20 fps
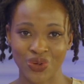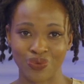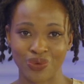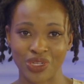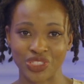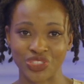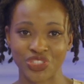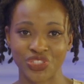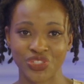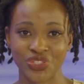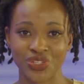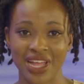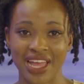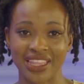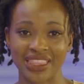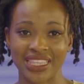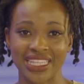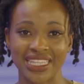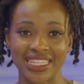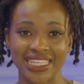Register
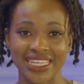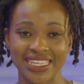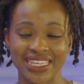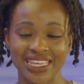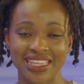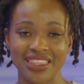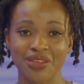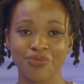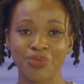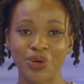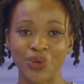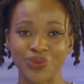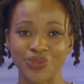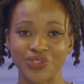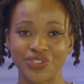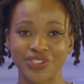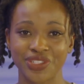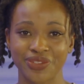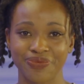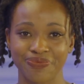at the link in the
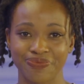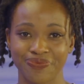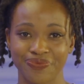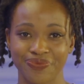post.